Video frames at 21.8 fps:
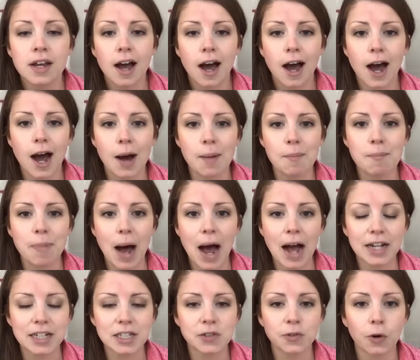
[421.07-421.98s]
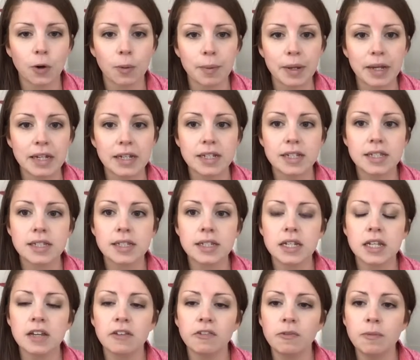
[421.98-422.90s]
box for me,
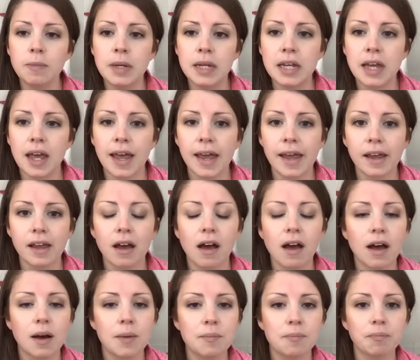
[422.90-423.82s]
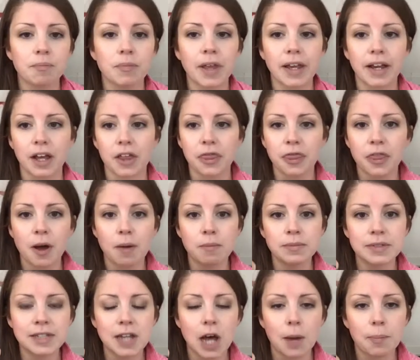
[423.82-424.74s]
give me a like a
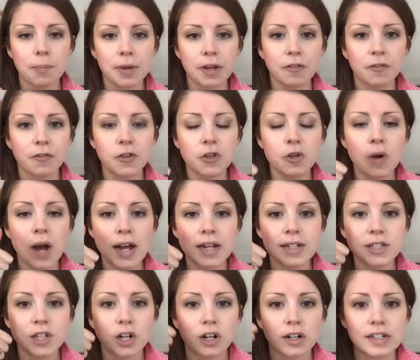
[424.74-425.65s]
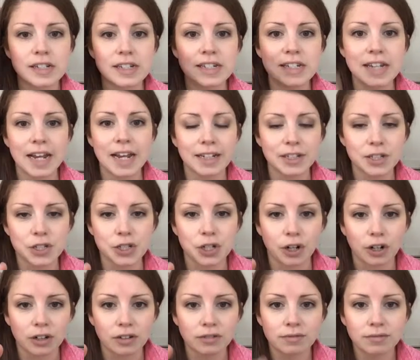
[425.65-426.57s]
thumbs up if you guys are a
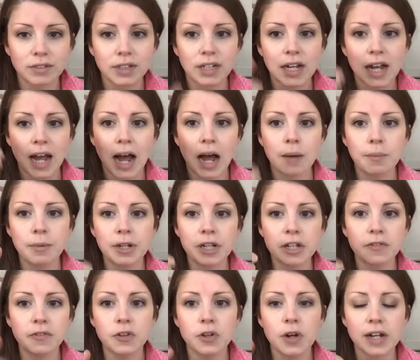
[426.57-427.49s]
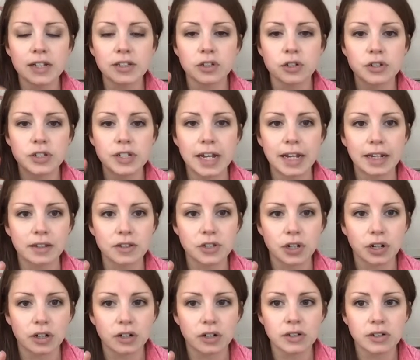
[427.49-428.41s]
dancer. How many of you guys are
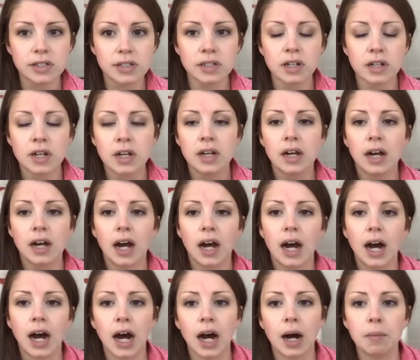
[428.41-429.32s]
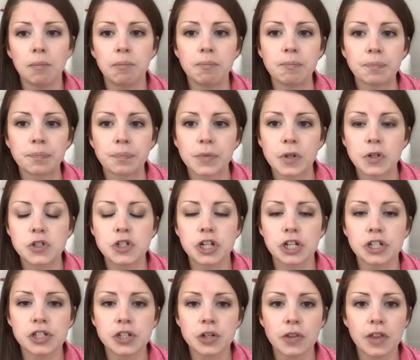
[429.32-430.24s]
dancers?
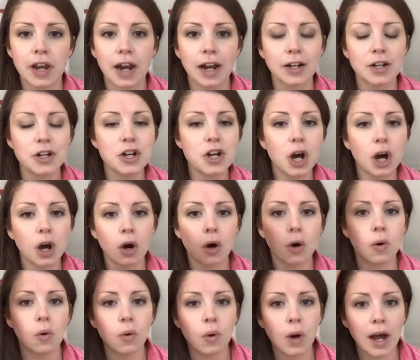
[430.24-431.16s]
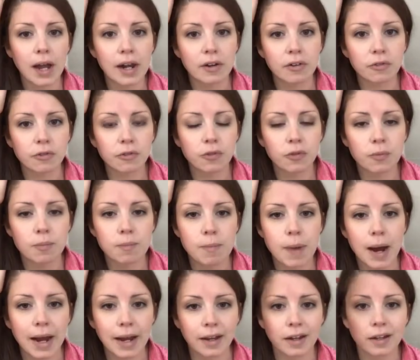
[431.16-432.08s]
Just so that I know kind of
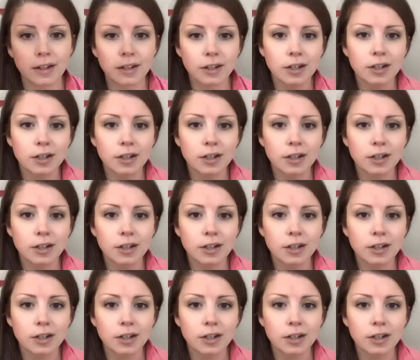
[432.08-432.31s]
I